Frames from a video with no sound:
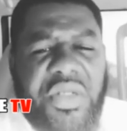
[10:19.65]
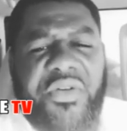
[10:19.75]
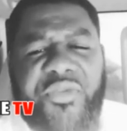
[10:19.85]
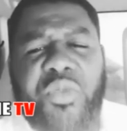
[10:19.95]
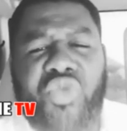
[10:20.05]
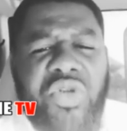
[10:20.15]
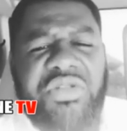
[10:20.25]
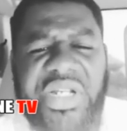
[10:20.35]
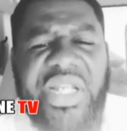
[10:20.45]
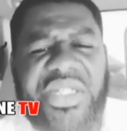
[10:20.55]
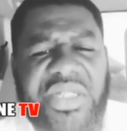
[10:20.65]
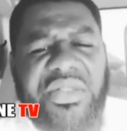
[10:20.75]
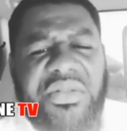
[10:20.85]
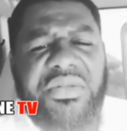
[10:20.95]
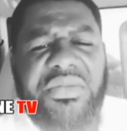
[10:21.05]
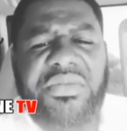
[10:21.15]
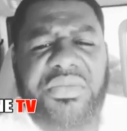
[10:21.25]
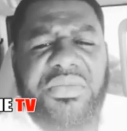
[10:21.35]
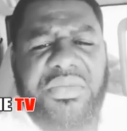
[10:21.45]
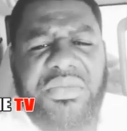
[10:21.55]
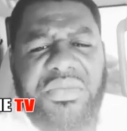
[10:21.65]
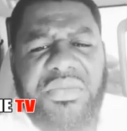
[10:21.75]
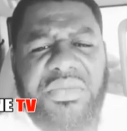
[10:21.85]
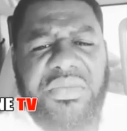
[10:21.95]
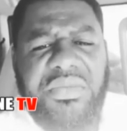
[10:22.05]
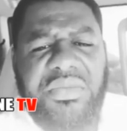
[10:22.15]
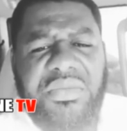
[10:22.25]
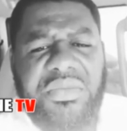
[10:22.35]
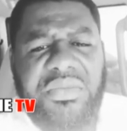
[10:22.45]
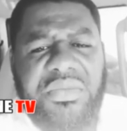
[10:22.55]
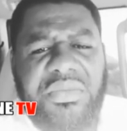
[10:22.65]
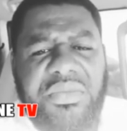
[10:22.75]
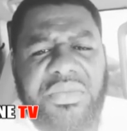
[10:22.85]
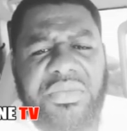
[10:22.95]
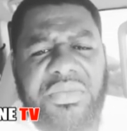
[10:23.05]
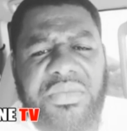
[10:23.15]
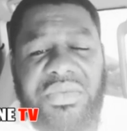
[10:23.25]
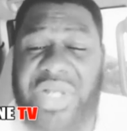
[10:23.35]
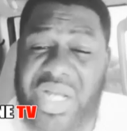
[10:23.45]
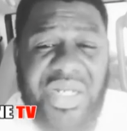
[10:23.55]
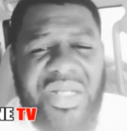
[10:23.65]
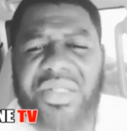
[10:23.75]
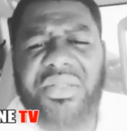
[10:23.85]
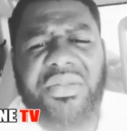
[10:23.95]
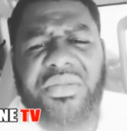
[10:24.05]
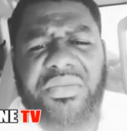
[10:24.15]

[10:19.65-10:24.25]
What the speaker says: so say no candy I would dey cause you bibi nia my mind. We call meeting.